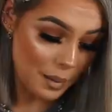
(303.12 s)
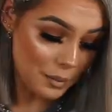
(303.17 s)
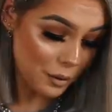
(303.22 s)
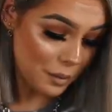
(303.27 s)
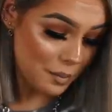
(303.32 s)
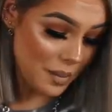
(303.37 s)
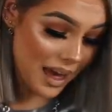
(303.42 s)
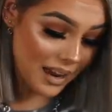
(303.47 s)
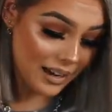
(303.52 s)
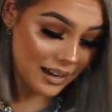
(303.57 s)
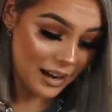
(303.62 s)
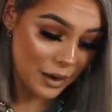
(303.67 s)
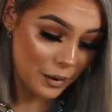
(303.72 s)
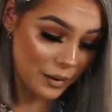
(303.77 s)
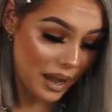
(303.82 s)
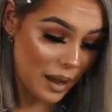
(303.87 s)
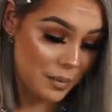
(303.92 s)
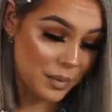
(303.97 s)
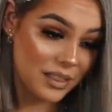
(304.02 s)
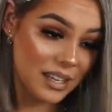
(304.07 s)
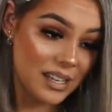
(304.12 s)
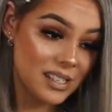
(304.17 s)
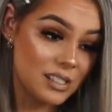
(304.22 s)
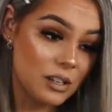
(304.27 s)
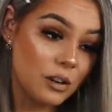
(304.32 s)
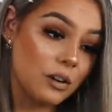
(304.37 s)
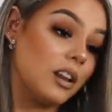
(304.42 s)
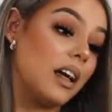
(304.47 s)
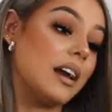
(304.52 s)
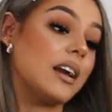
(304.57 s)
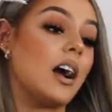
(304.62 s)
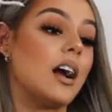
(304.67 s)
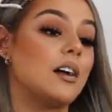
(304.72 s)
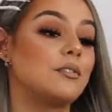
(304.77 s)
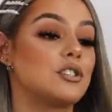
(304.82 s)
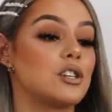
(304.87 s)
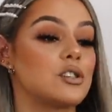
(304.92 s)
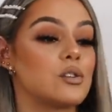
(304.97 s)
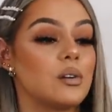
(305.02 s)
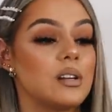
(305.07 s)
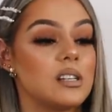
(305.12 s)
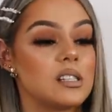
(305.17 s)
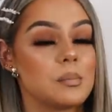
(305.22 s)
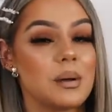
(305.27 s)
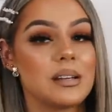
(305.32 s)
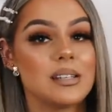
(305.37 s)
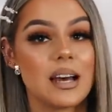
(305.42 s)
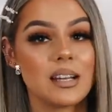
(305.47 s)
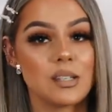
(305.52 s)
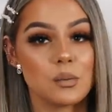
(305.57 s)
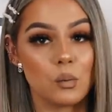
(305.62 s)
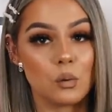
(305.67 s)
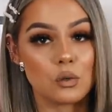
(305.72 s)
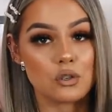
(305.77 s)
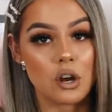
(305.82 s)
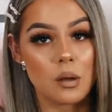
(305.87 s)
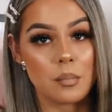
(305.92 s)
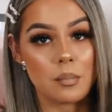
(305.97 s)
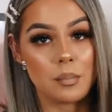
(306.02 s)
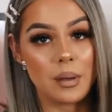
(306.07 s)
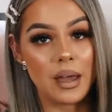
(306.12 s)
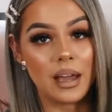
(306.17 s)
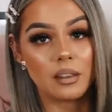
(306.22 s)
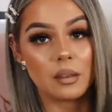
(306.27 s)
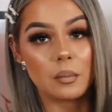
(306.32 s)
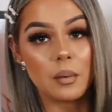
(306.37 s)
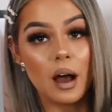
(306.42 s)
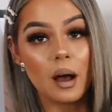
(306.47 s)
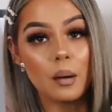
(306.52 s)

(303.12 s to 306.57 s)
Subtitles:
I'm not mad at it, okay, but these look like I've just gone into my dad's wardrobe and picked them